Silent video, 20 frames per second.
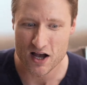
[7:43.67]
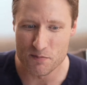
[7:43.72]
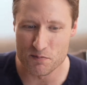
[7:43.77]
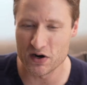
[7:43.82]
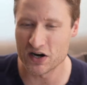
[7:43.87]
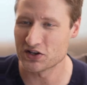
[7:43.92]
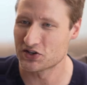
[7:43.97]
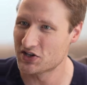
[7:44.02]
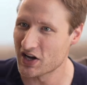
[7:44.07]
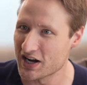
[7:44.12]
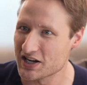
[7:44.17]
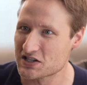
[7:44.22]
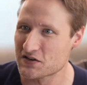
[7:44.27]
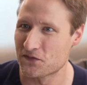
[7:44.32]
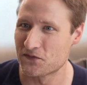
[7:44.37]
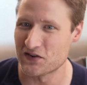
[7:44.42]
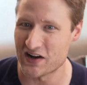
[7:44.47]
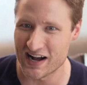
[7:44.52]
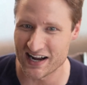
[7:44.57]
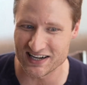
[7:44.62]
But it does
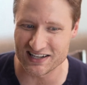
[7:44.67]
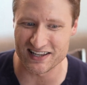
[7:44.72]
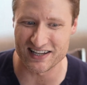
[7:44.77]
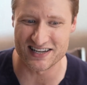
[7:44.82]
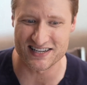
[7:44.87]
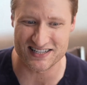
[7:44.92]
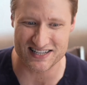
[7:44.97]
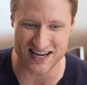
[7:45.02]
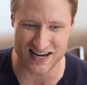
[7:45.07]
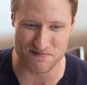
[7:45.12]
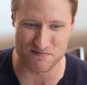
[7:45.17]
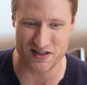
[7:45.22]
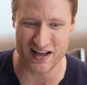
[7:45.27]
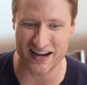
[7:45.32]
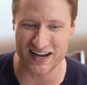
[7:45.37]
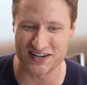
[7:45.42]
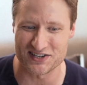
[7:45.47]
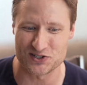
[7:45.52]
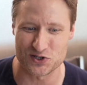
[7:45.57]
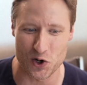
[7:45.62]
finally seem
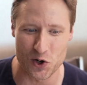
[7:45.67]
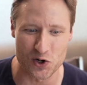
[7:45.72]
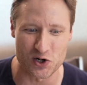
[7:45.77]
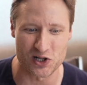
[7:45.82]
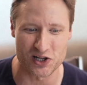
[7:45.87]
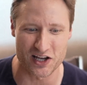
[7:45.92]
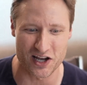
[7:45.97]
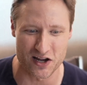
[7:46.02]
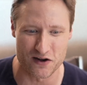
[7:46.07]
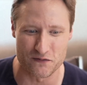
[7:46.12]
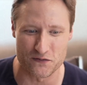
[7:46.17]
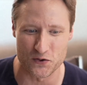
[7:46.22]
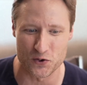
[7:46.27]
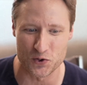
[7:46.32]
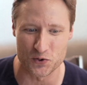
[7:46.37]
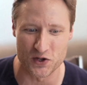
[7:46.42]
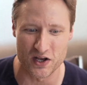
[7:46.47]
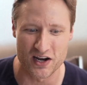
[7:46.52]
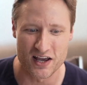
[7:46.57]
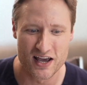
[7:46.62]
like it's totally
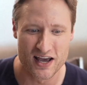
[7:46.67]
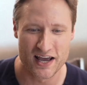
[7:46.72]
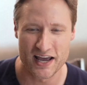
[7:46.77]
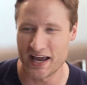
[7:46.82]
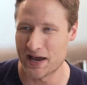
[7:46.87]
unfolded,